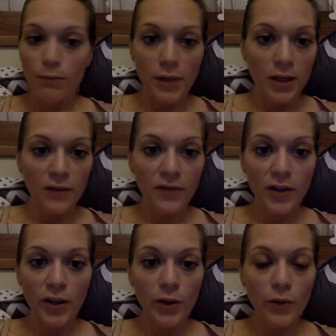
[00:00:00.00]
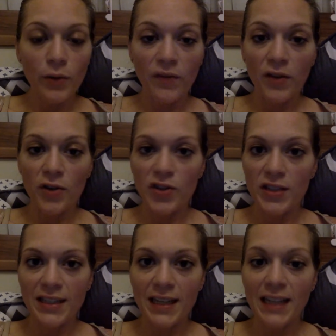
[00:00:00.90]
better for you, if you're
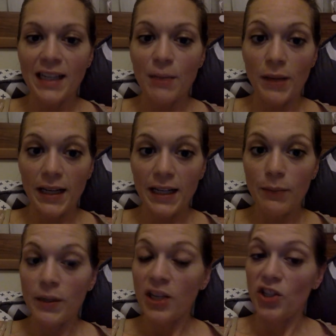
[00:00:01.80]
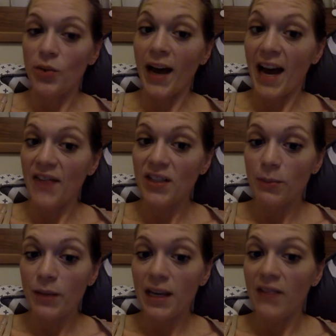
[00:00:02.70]
just not committed, because you have to
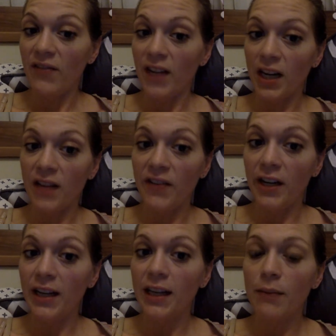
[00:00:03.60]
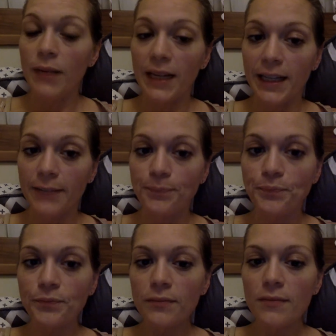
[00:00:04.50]
be very, very committed,
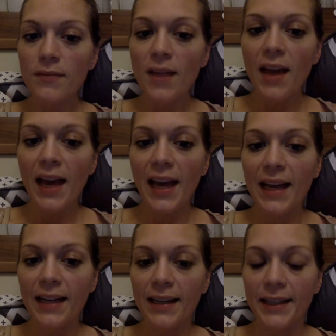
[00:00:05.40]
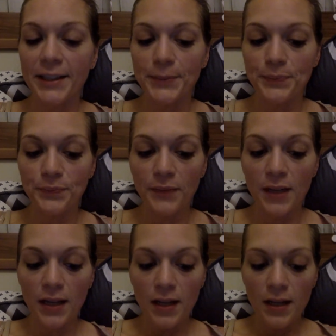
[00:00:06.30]
and
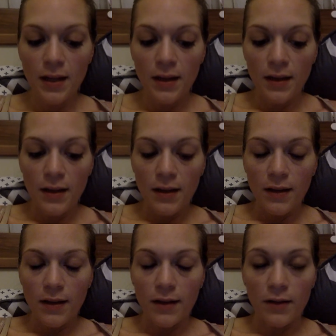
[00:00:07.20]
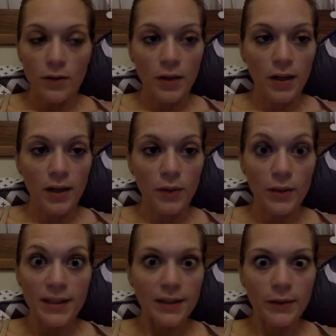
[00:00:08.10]
oh God,
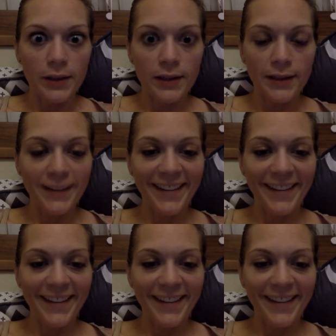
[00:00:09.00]
what's the word?